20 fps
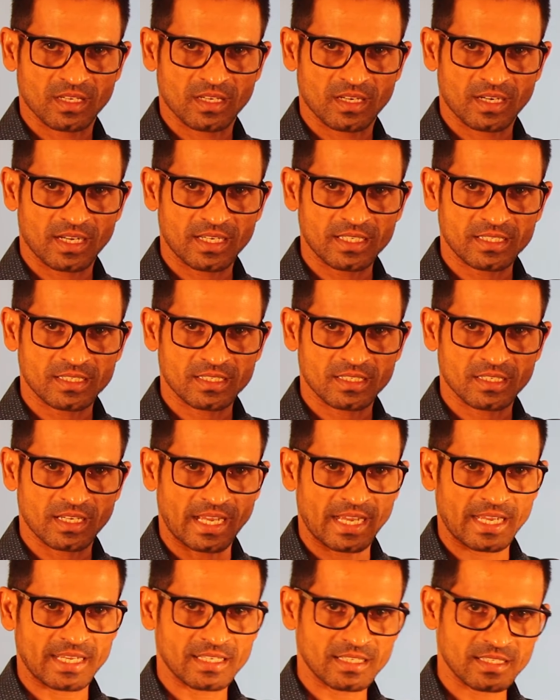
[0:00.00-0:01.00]
right?
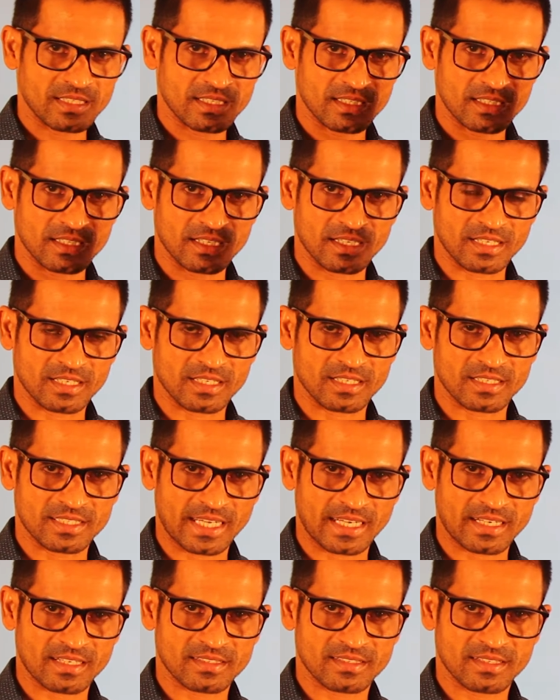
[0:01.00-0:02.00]
And net
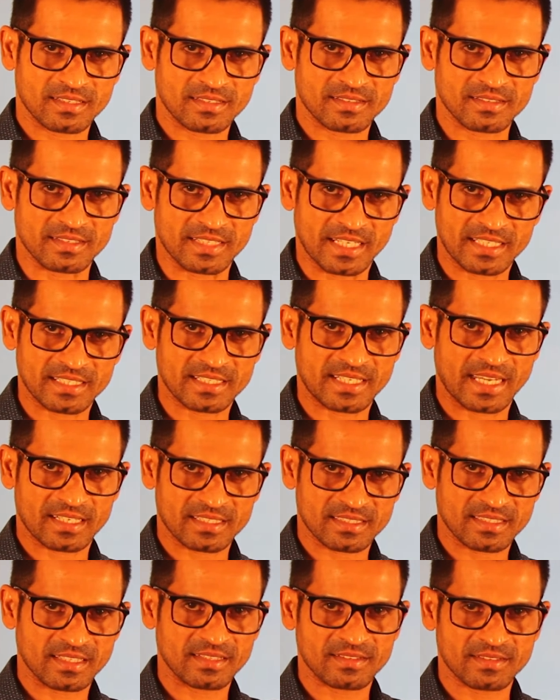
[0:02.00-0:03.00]

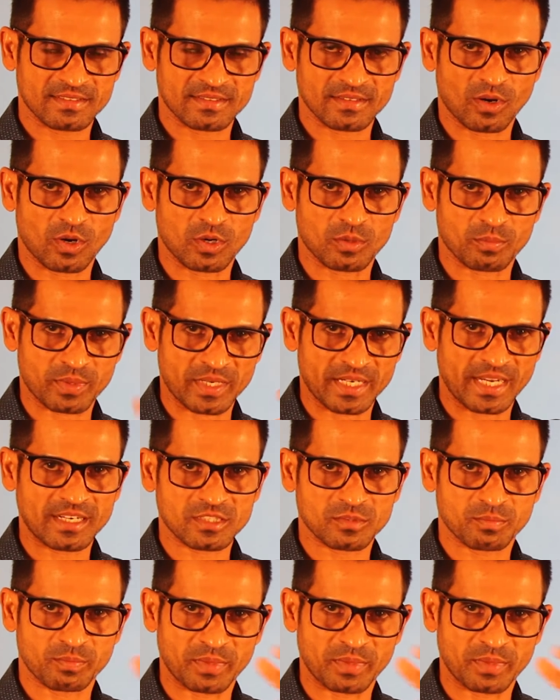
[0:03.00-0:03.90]
taxes on products